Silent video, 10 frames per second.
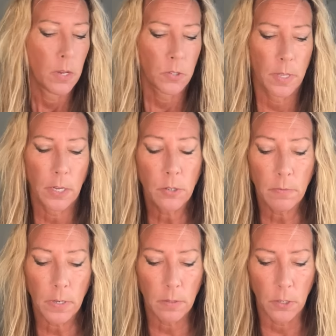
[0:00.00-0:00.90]
So the
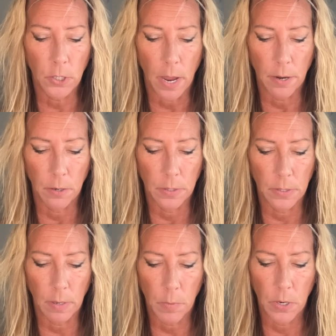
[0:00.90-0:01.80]
introvert in the shadow is
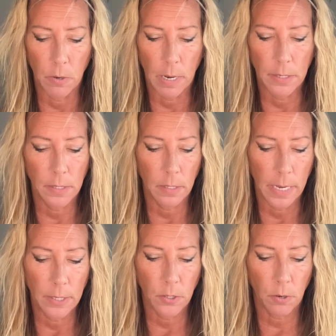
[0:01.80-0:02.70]
someone who
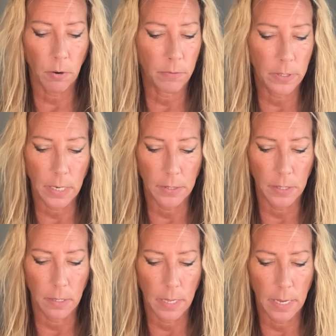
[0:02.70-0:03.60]
isolates or overdoes
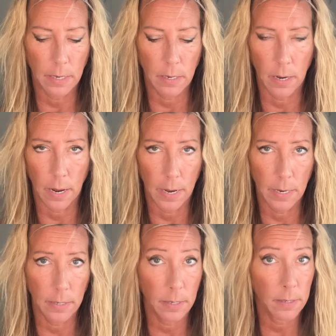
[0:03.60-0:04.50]
it. They can
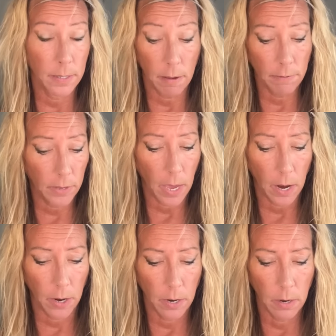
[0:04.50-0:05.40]
deny
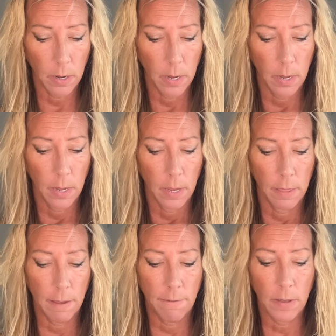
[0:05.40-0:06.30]
self-care.
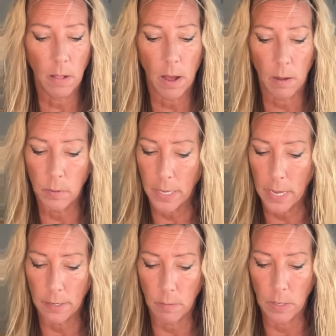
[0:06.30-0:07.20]
They feel
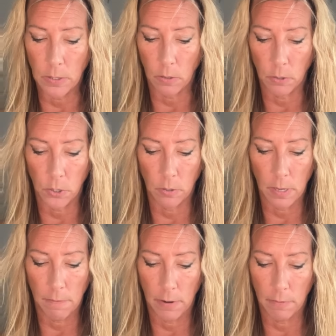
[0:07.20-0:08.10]
obligated to be social
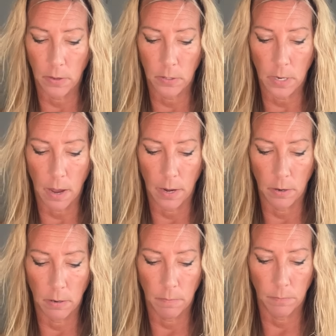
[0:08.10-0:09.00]
even if they're
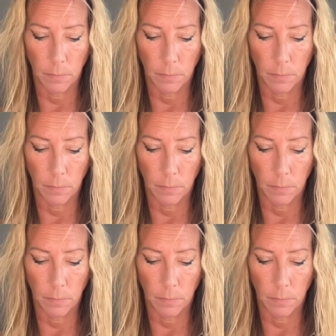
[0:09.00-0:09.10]
tired.